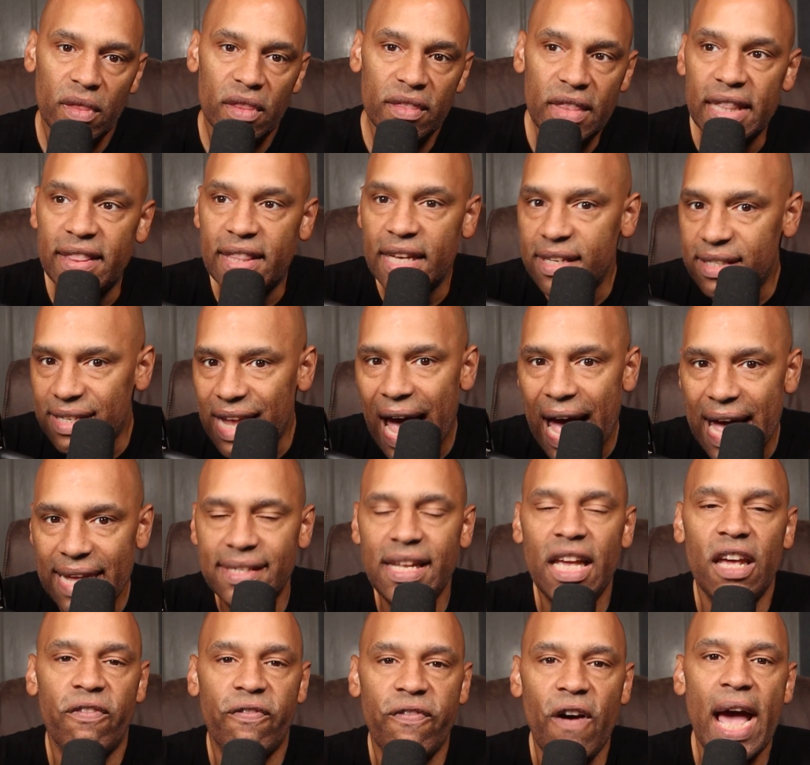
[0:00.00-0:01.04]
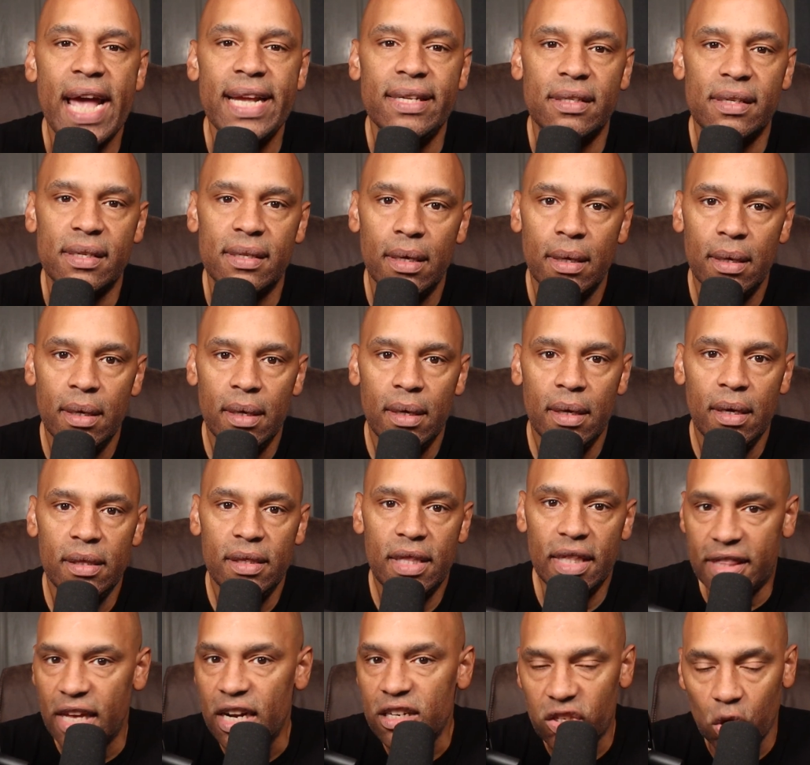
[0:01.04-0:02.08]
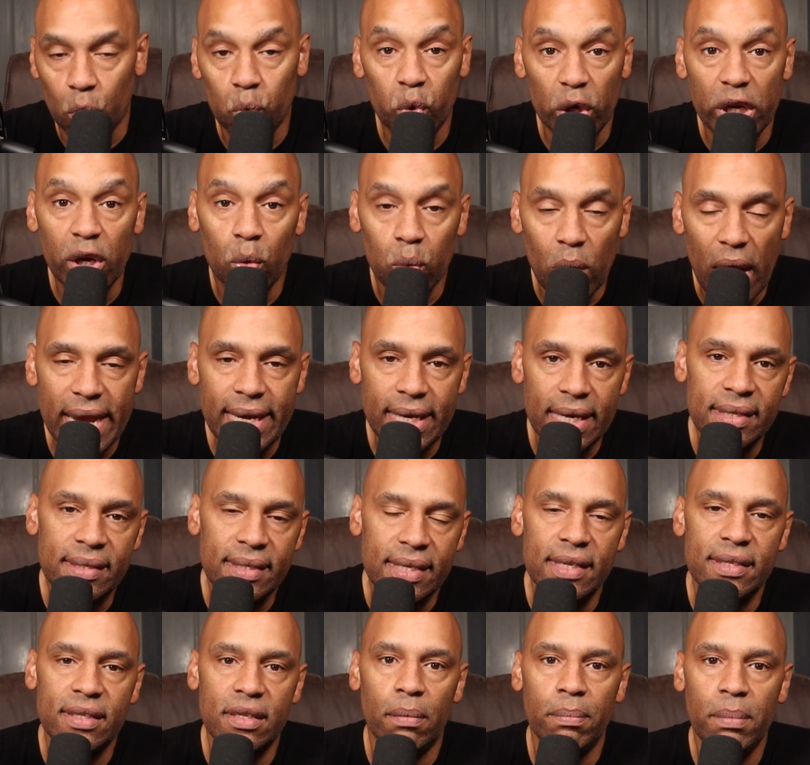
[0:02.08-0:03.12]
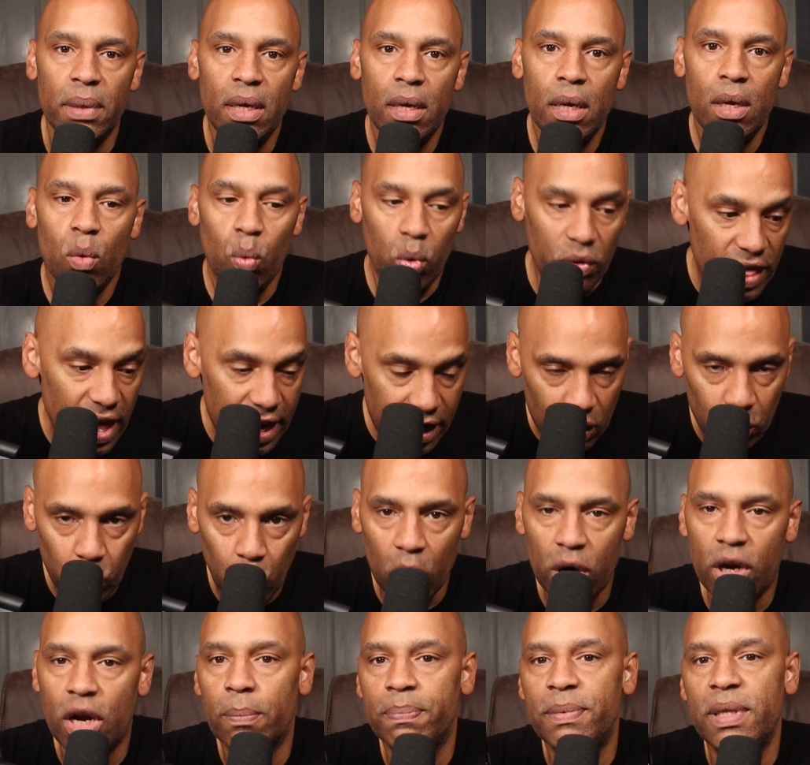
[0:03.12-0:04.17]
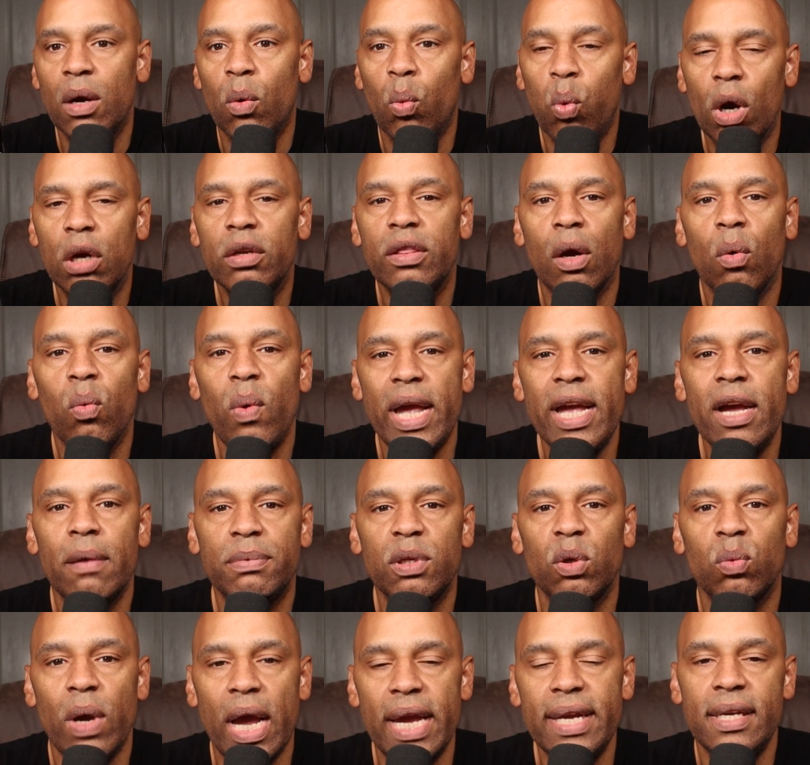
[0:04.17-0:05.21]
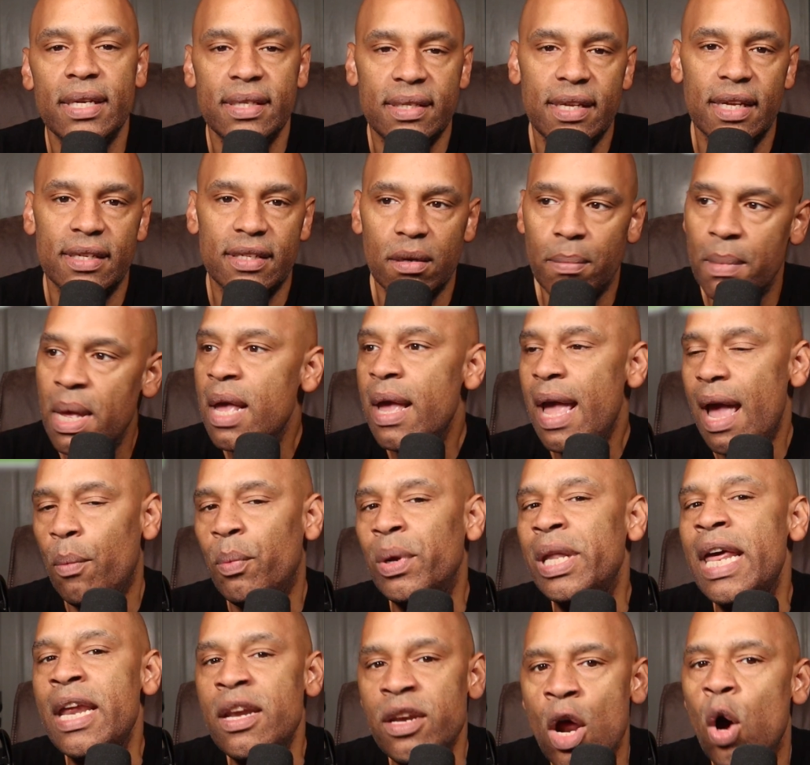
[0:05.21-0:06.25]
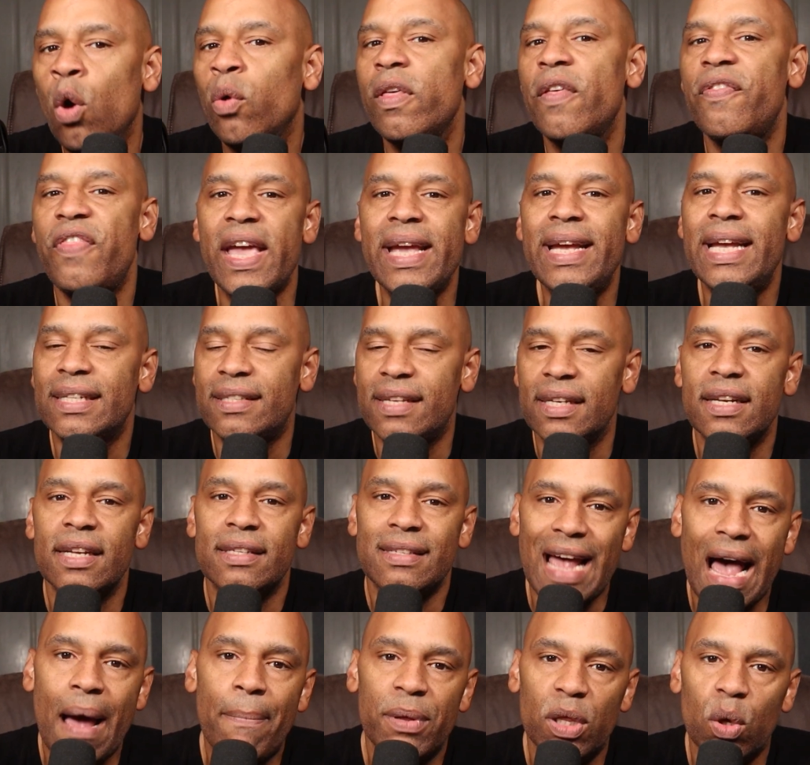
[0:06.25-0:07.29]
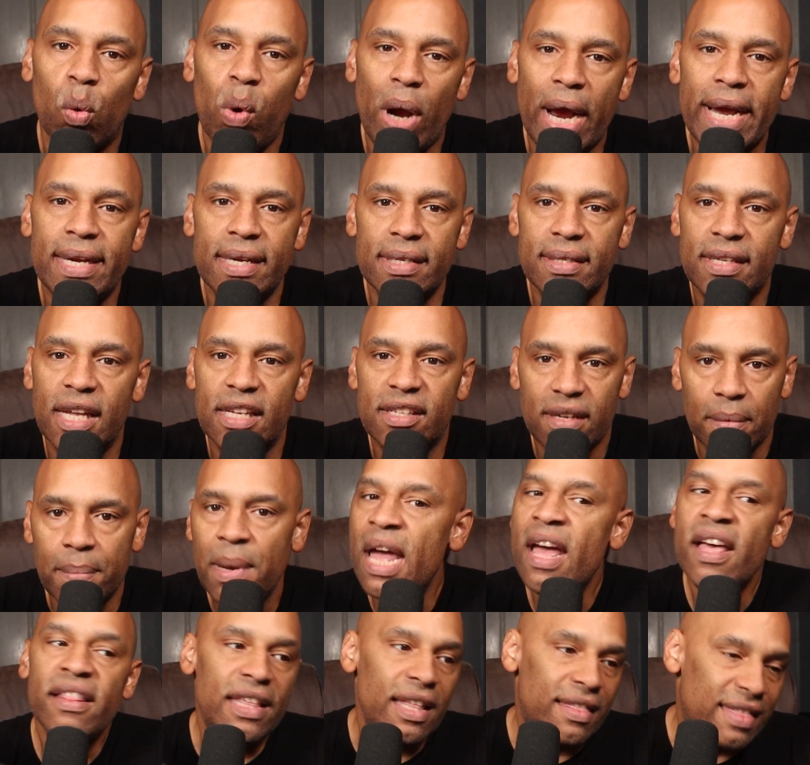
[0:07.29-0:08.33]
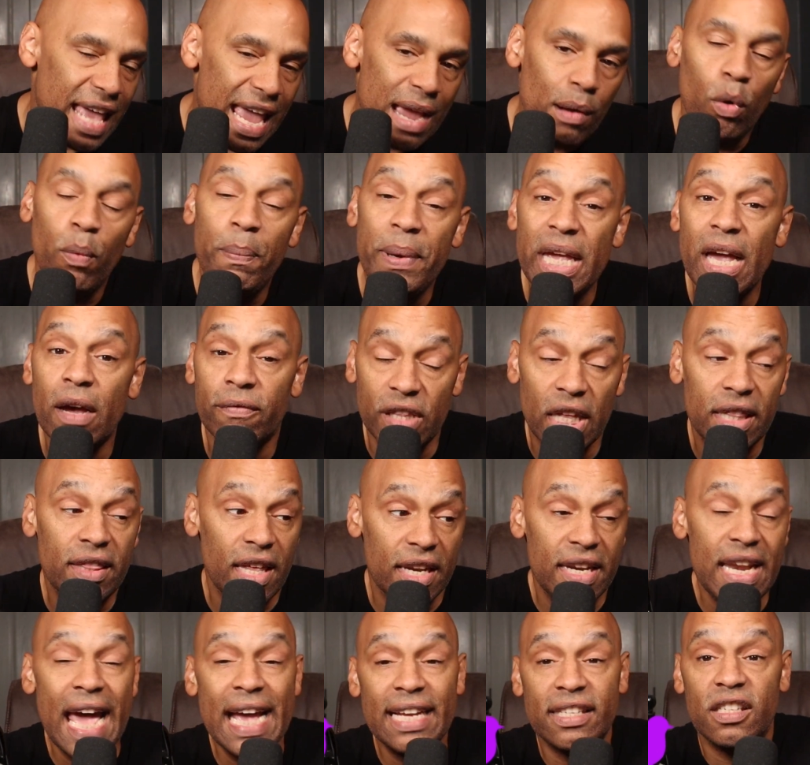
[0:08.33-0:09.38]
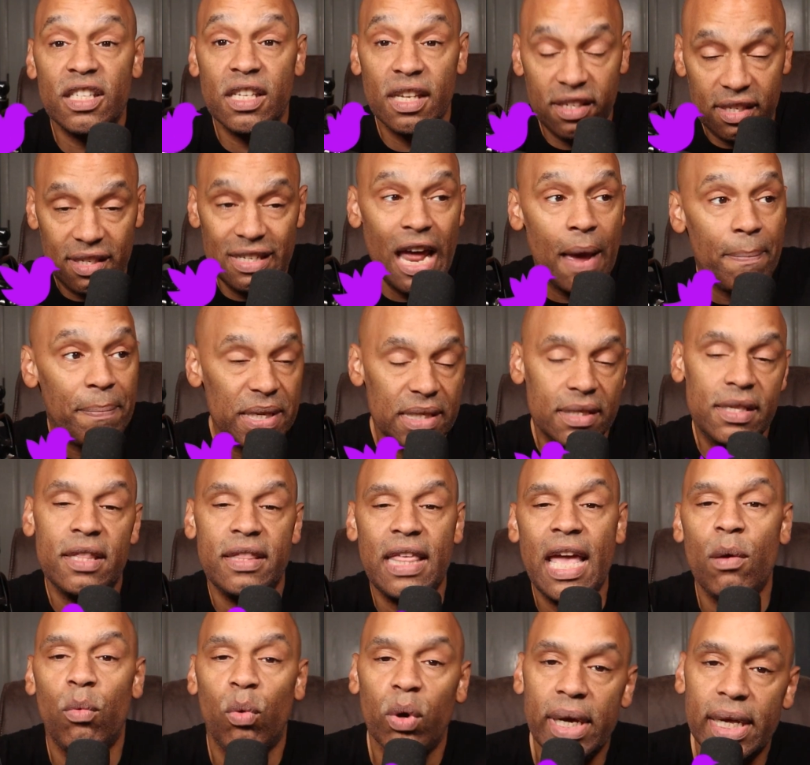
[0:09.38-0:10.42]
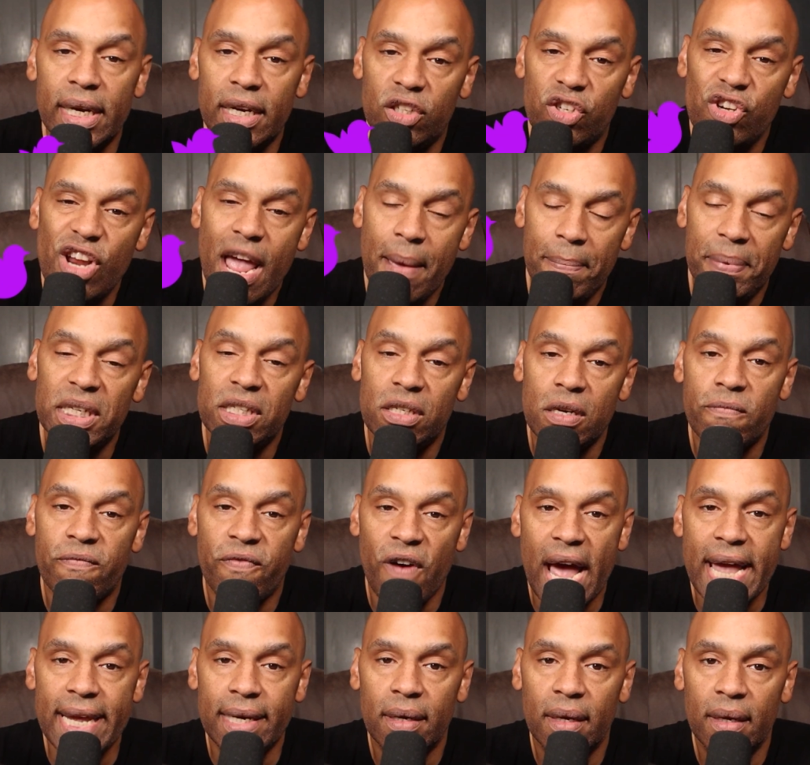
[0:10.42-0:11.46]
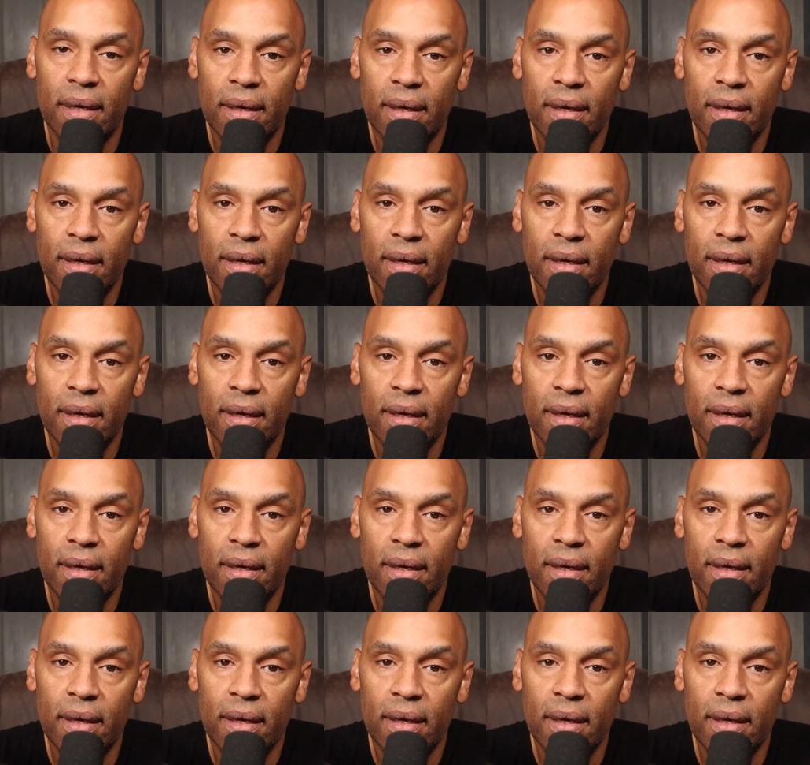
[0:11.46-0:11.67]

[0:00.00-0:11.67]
that these guys get fights, that there's a real ranking system where they can work up their work their way up the ranking system, and when they know that they get to the top of the ranking system, that they will be up, that the next step is that they will get a championship fight,